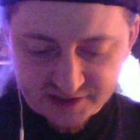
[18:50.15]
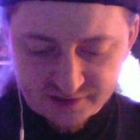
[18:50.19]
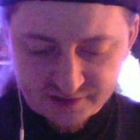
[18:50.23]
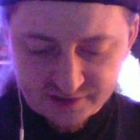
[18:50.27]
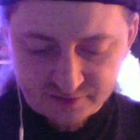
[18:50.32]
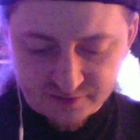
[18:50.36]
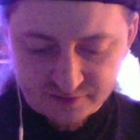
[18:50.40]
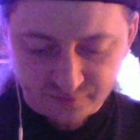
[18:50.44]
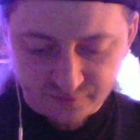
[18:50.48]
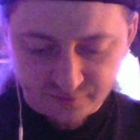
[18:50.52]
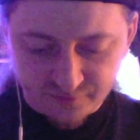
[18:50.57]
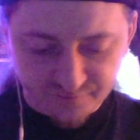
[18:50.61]
her
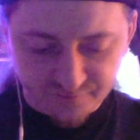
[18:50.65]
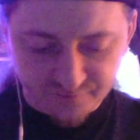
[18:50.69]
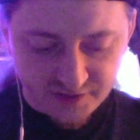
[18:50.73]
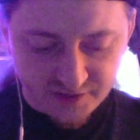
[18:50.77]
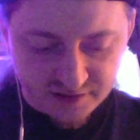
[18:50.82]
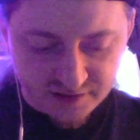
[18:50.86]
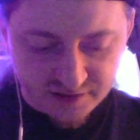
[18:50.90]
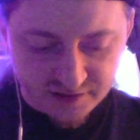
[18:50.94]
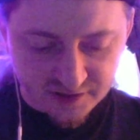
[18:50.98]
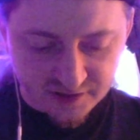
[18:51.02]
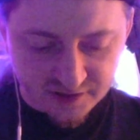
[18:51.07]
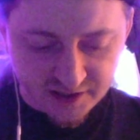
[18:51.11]
feet
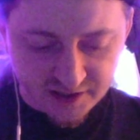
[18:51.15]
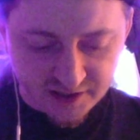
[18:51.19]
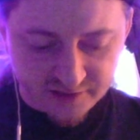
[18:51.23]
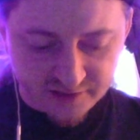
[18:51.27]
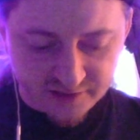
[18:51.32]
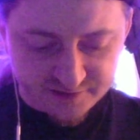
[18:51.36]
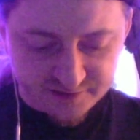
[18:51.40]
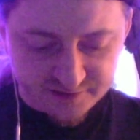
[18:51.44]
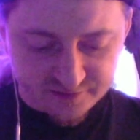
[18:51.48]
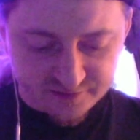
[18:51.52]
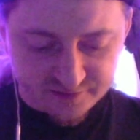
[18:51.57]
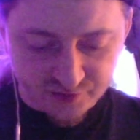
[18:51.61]

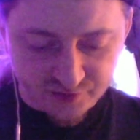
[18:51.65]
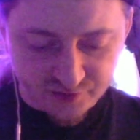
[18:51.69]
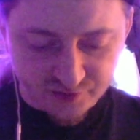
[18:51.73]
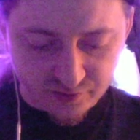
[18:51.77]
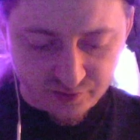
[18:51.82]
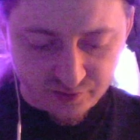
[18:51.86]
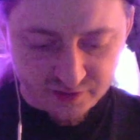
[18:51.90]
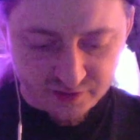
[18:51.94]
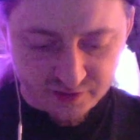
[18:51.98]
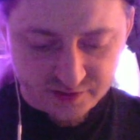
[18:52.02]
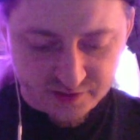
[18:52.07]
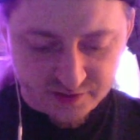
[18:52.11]
against the current